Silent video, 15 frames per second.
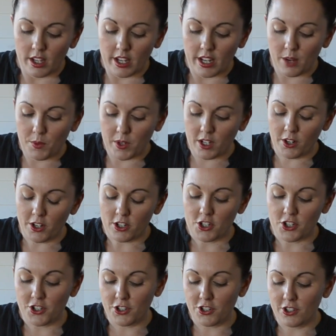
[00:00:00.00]
And we're going
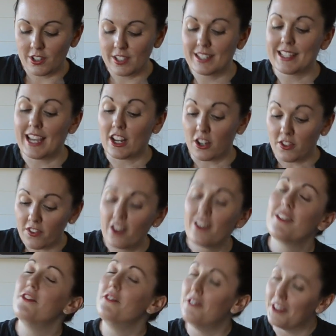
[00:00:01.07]
to start off
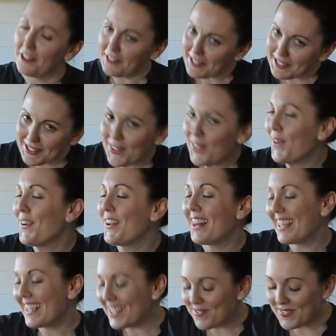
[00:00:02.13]
very
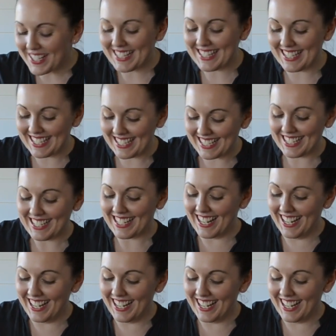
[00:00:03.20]
slowly mixing in.